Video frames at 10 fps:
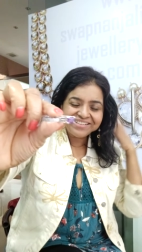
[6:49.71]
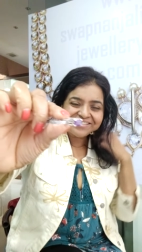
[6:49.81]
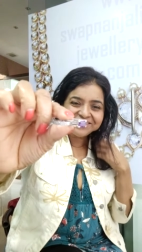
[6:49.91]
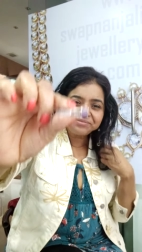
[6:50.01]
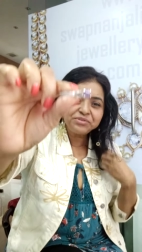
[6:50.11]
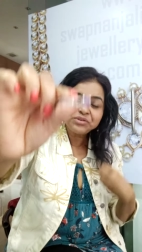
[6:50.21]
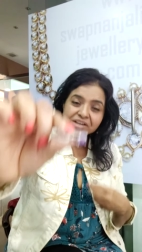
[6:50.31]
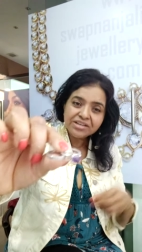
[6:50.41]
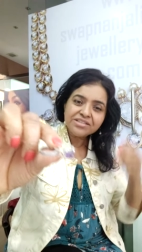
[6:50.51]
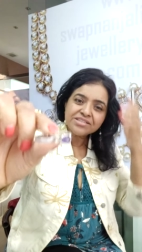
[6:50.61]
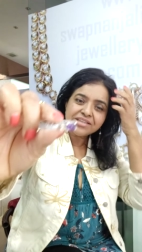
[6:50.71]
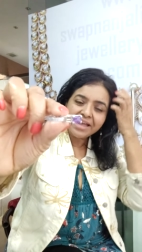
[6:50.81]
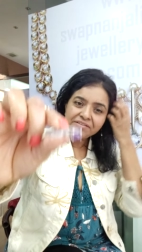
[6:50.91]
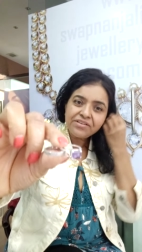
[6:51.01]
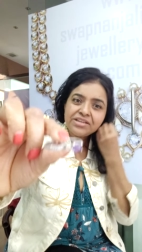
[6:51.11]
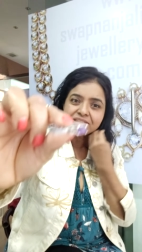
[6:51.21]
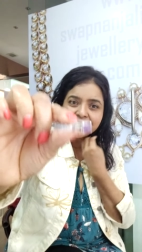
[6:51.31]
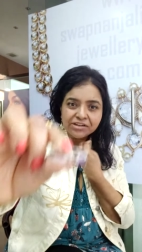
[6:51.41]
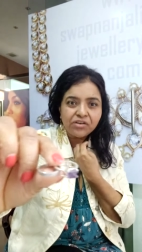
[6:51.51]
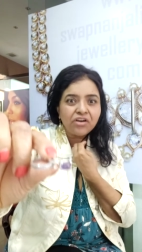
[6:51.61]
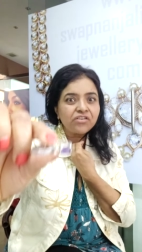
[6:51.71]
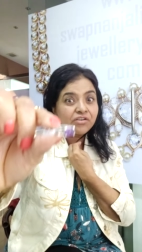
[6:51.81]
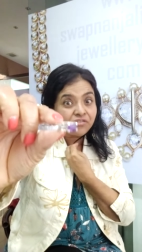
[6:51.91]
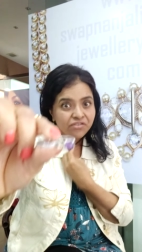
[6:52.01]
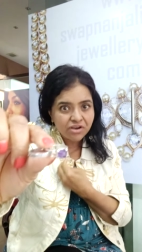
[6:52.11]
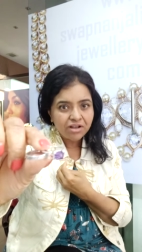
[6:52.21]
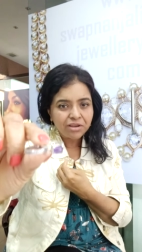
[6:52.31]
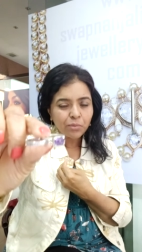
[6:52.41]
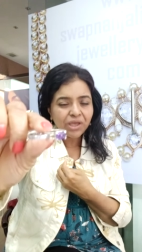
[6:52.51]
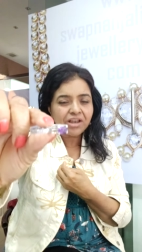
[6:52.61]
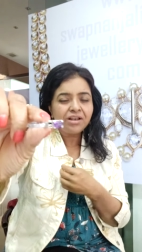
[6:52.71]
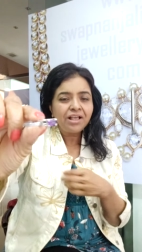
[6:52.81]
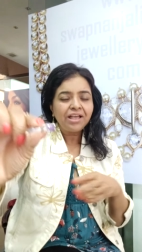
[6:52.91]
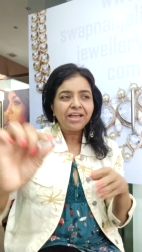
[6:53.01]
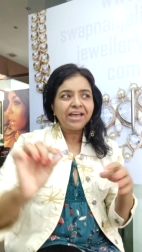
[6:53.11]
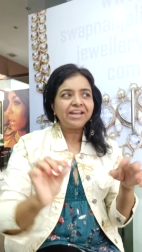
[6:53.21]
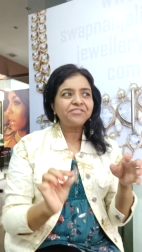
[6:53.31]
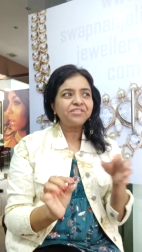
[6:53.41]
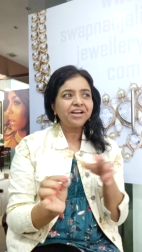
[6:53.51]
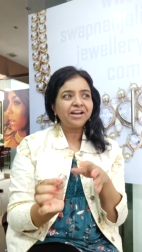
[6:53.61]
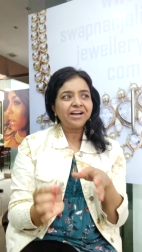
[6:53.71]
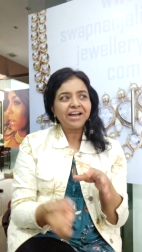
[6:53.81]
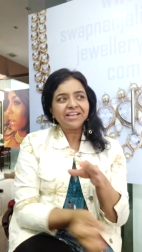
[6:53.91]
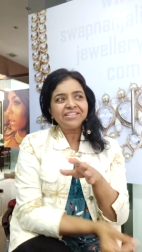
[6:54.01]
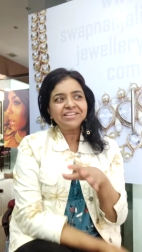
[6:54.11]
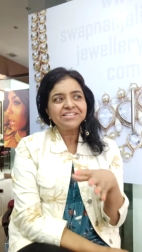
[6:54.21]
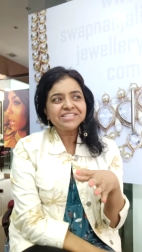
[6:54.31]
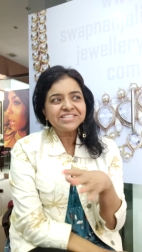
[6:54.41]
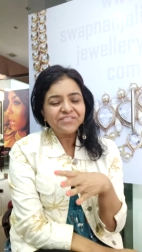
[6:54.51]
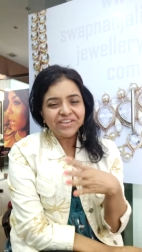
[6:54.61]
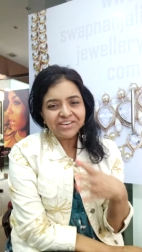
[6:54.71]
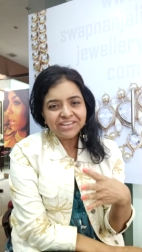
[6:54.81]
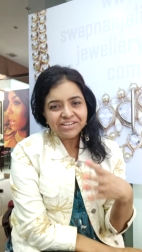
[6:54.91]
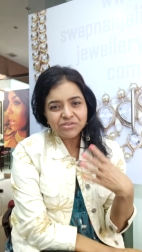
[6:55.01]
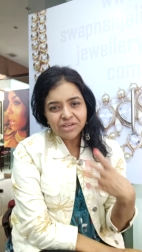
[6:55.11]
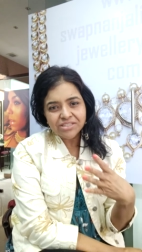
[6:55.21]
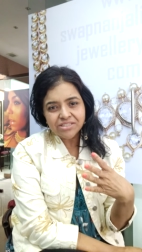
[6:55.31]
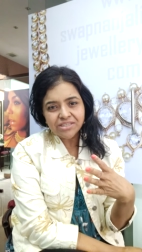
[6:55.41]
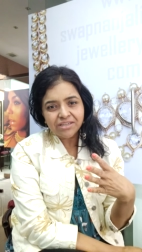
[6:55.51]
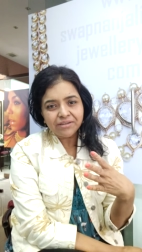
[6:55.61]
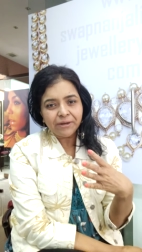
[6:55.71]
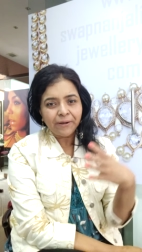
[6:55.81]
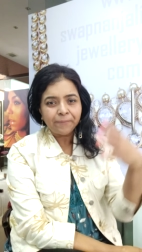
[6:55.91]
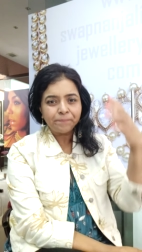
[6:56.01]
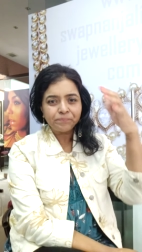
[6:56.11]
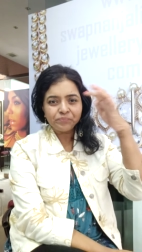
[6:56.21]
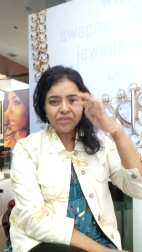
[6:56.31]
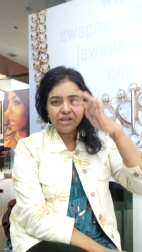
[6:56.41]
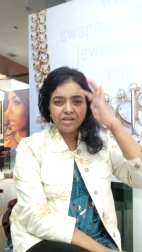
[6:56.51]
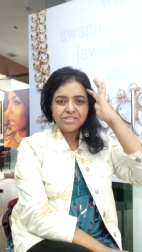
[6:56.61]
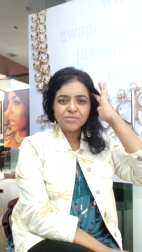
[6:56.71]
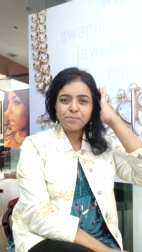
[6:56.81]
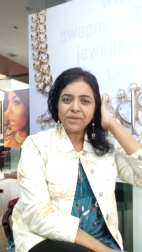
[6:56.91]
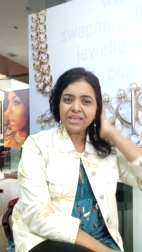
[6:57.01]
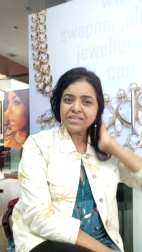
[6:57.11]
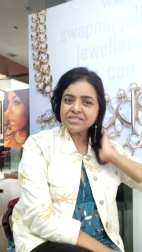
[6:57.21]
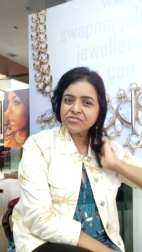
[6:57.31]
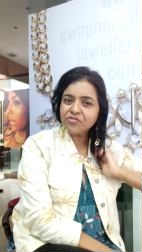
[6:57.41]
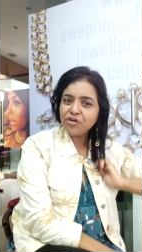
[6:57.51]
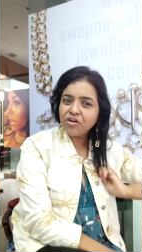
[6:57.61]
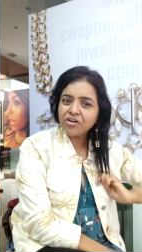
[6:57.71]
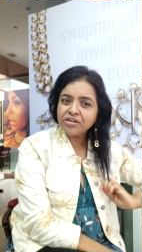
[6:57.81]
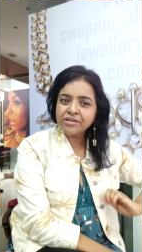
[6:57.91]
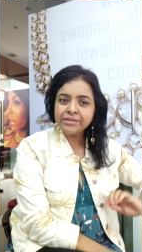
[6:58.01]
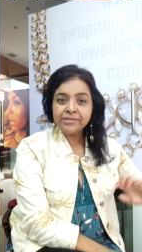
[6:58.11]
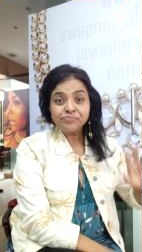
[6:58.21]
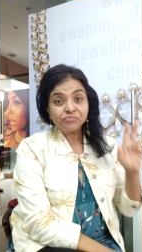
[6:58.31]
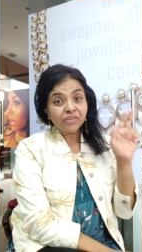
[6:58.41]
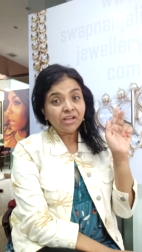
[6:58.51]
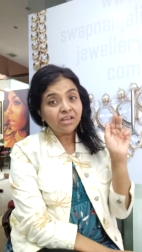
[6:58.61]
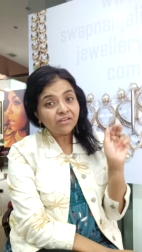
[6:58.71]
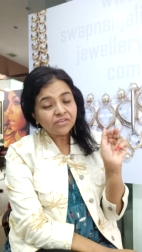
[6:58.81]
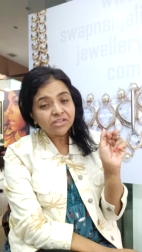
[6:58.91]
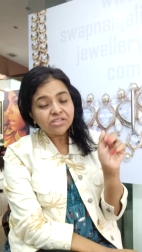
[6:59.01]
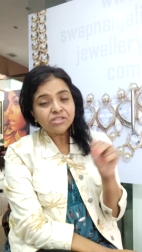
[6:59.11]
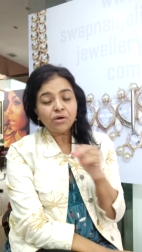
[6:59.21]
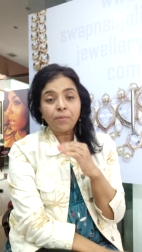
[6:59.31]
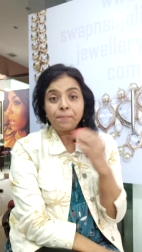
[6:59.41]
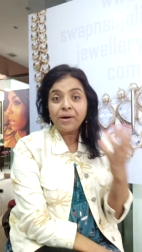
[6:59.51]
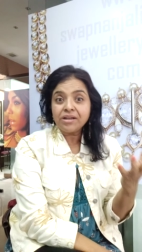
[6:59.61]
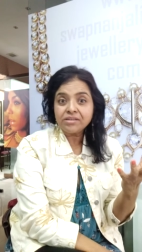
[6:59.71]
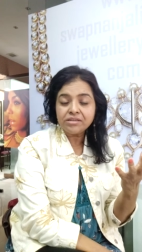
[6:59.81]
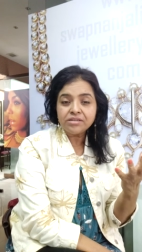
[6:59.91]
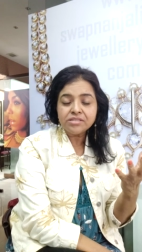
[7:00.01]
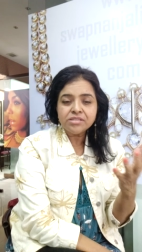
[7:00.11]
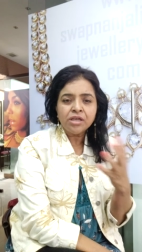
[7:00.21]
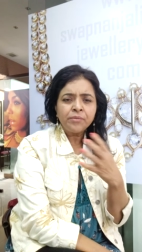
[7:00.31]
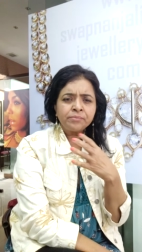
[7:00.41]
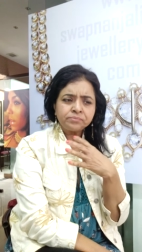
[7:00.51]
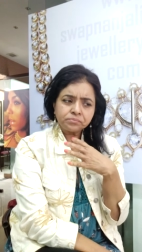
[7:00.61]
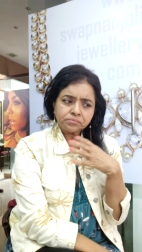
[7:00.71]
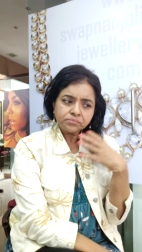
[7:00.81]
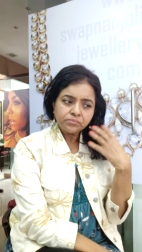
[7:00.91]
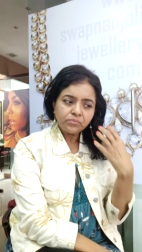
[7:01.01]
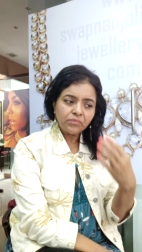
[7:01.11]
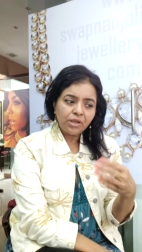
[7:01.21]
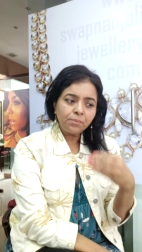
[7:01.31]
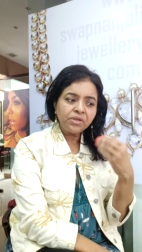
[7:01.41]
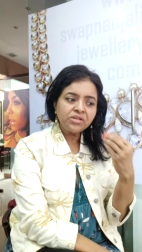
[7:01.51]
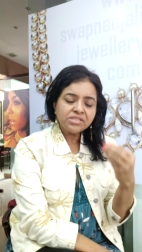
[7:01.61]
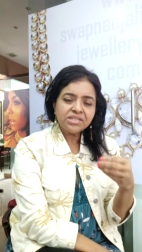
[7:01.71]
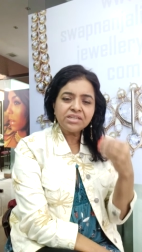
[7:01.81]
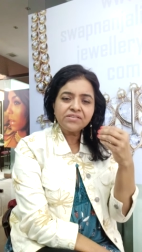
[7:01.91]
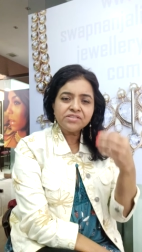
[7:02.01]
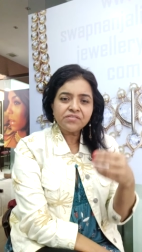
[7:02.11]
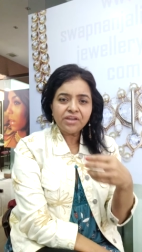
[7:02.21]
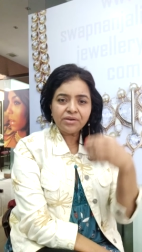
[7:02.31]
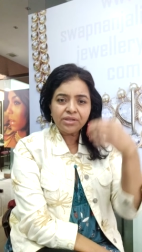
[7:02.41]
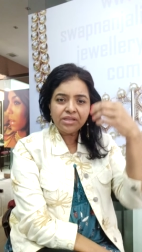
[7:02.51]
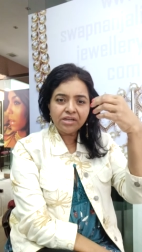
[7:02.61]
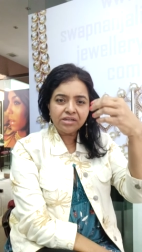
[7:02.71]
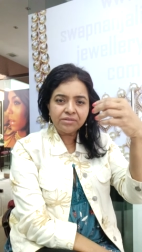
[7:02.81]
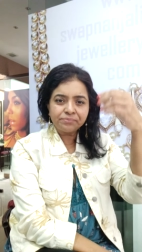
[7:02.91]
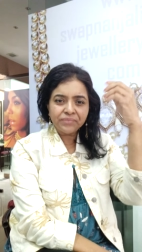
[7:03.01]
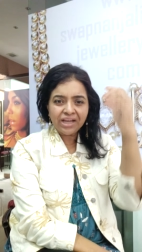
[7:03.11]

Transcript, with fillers: um, Uranus and Venus get along really well. And I think this is a very interesting um, space for uh, lovers or partners because it gives a very um,